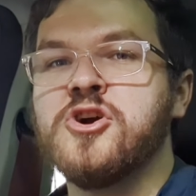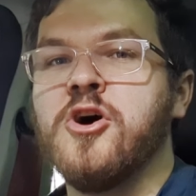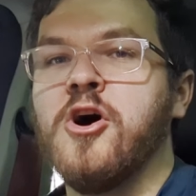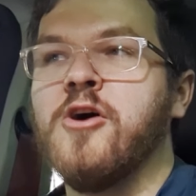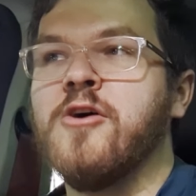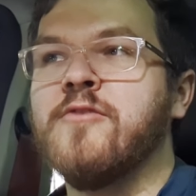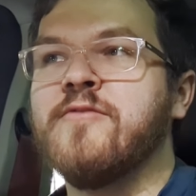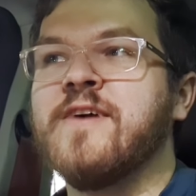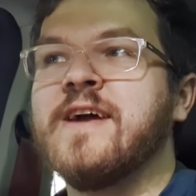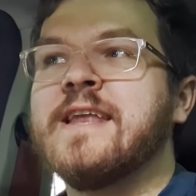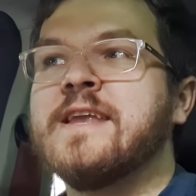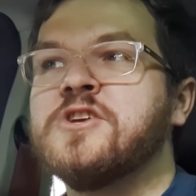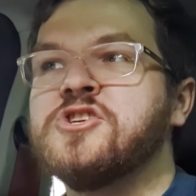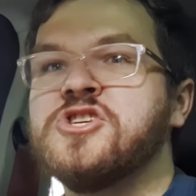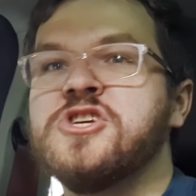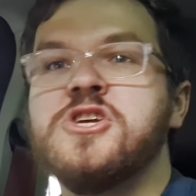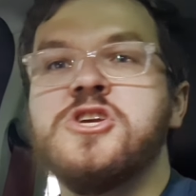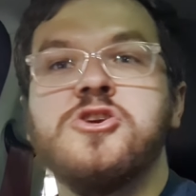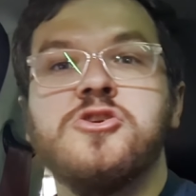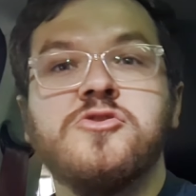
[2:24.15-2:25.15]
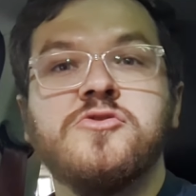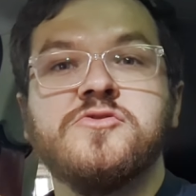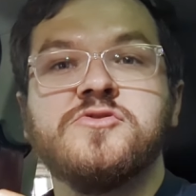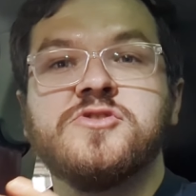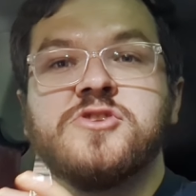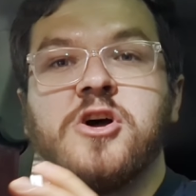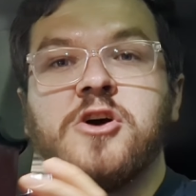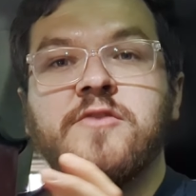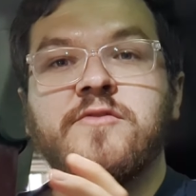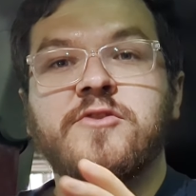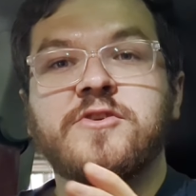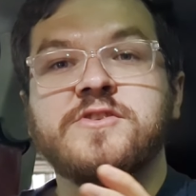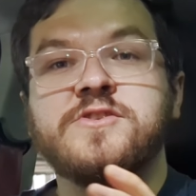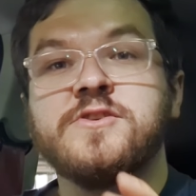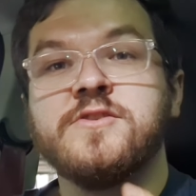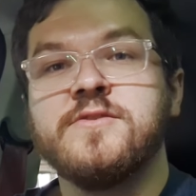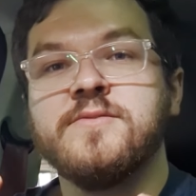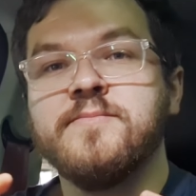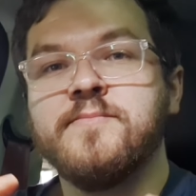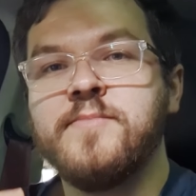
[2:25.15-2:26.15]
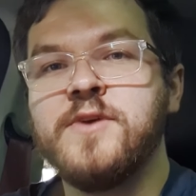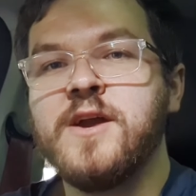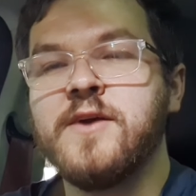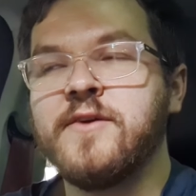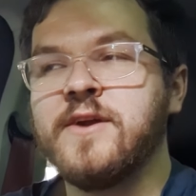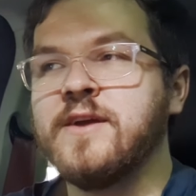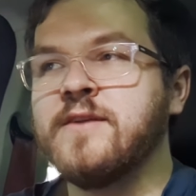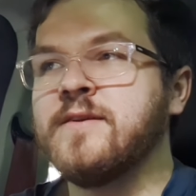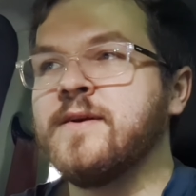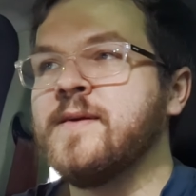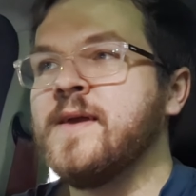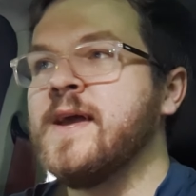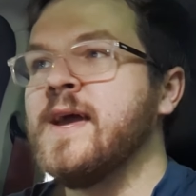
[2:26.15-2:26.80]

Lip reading: of energy used over a certain period.